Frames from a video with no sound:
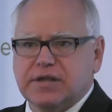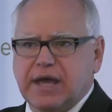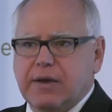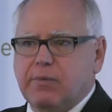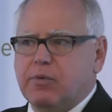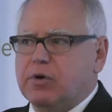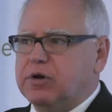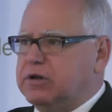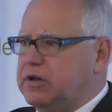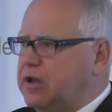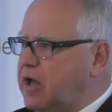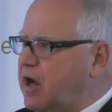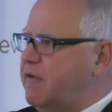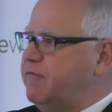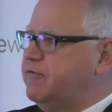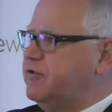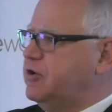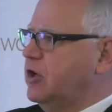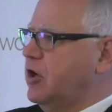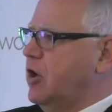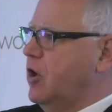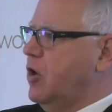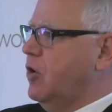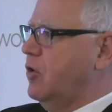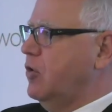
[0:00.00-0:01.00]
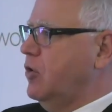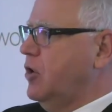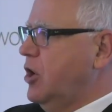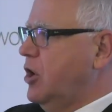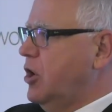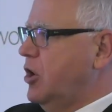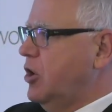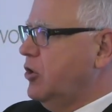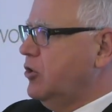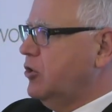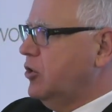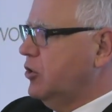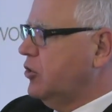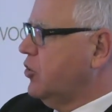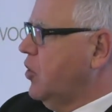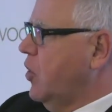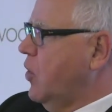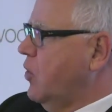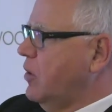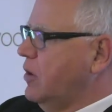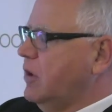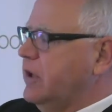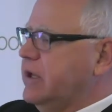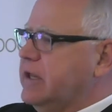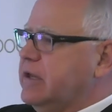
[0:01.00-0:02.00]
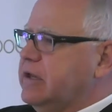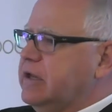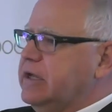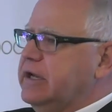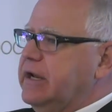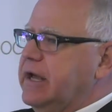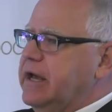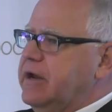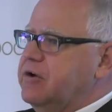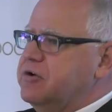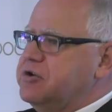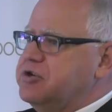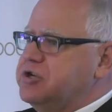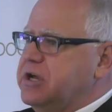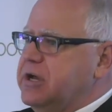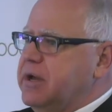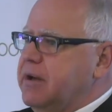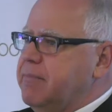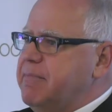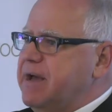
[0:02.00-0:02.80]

they would love to go to totally clean energy.